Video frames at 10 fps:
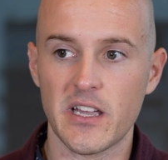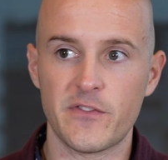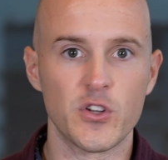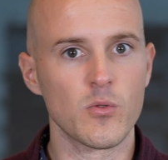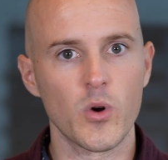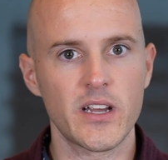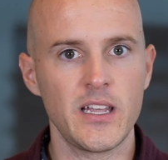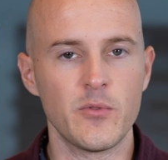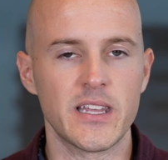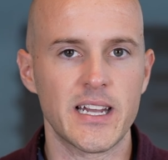if you're
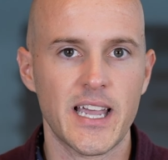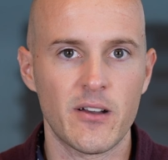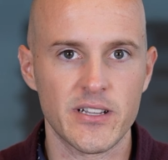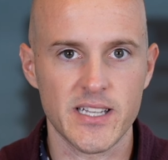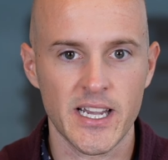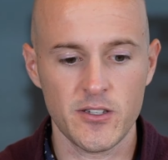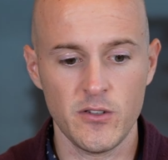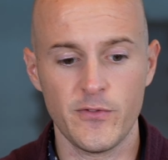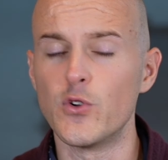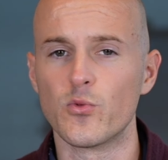working with an account
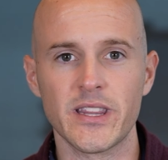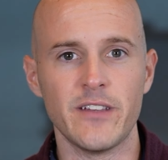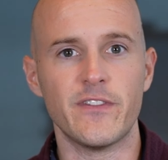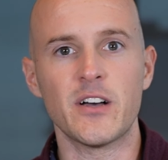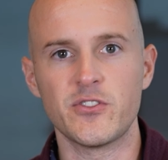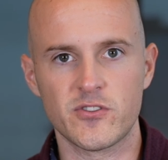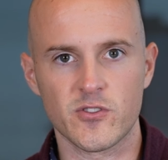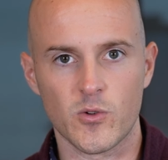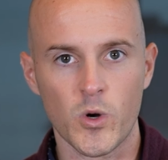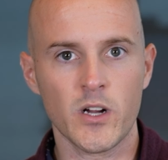executive who really values
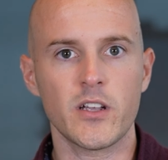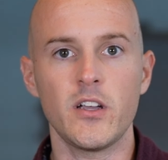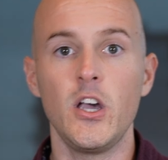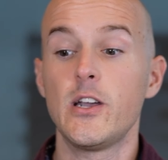your work,